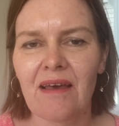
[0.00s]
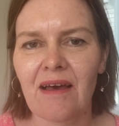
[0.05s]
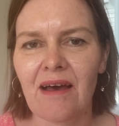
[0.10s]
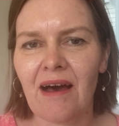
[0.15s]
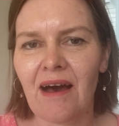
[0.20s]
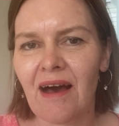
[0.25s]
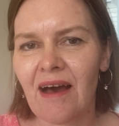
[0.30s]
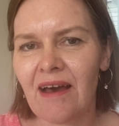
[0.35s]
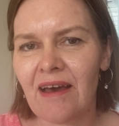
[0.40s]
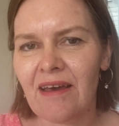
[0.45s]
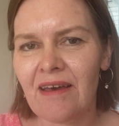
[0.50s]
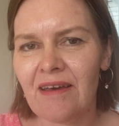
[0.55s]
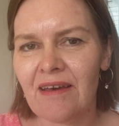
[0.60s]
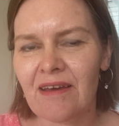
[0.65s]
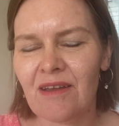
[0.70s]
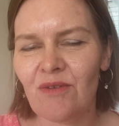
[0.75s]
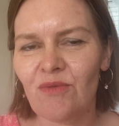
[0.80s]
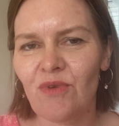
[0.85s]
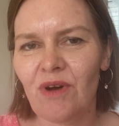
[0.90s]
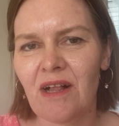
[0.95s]
Hi
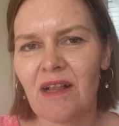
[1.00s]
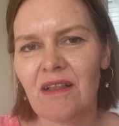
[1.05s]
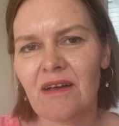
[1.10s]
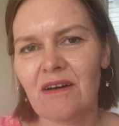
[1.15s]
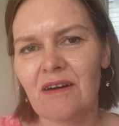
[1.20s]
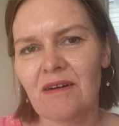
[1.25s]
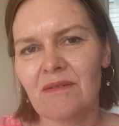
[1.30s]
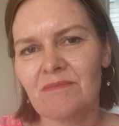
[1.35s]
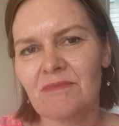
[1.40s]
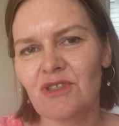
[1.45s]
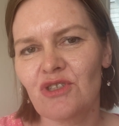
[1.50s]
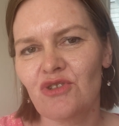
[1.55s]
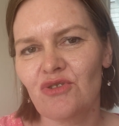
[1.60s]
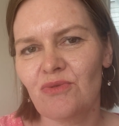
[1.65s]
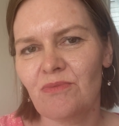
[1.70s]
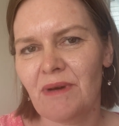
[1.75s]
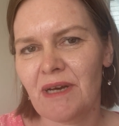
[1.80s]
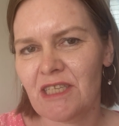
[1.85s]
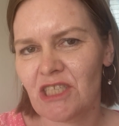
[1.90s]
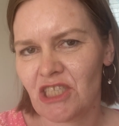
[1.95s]
and welcome to
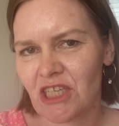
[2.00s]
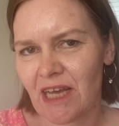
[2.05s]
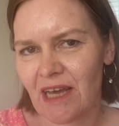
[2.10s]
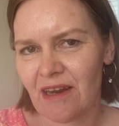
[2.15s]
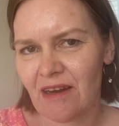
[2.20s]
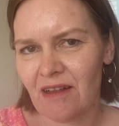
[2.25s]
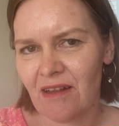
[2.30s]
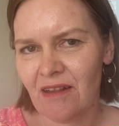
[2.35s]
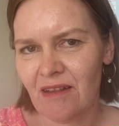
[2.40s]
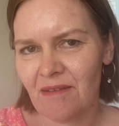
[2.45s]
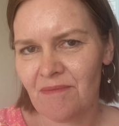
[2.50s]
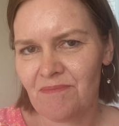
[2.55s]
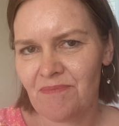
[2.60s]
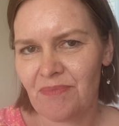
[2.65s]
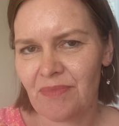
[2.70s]
my channel.